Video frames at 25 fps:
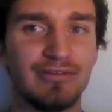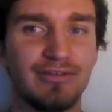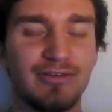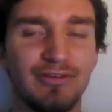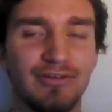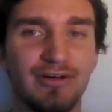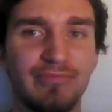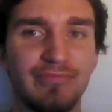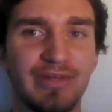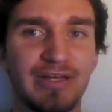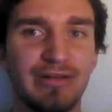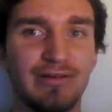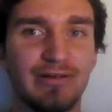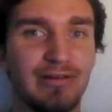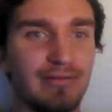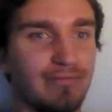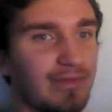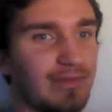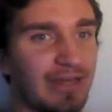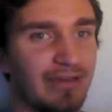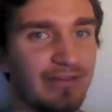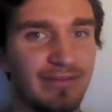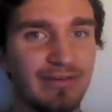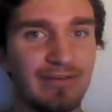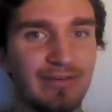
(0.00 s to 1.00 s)

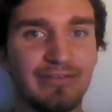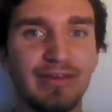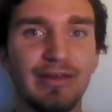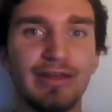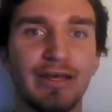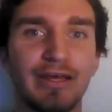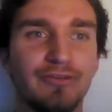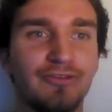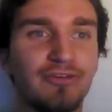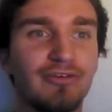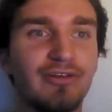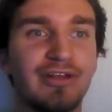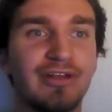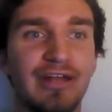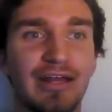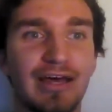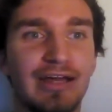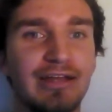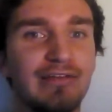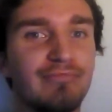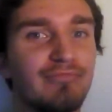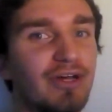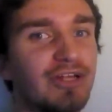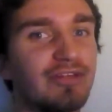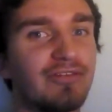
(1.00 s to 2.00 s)
As I said, I took
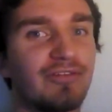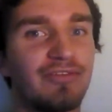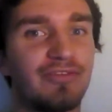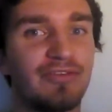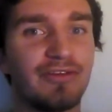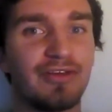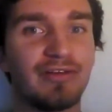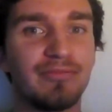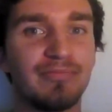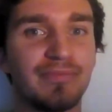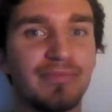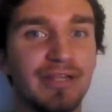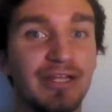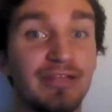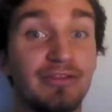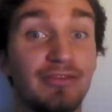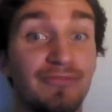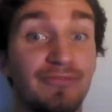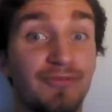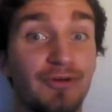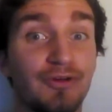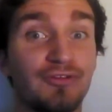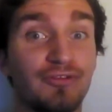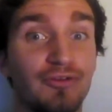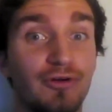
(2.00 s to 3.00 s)
9 months to complete
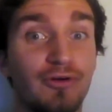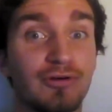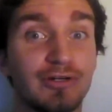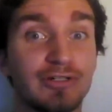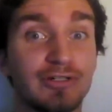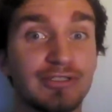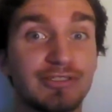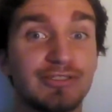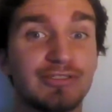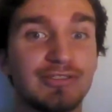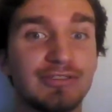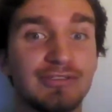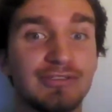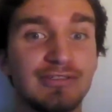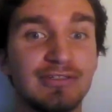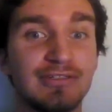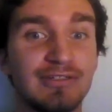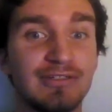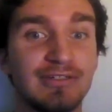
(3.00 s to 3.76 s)
the first course.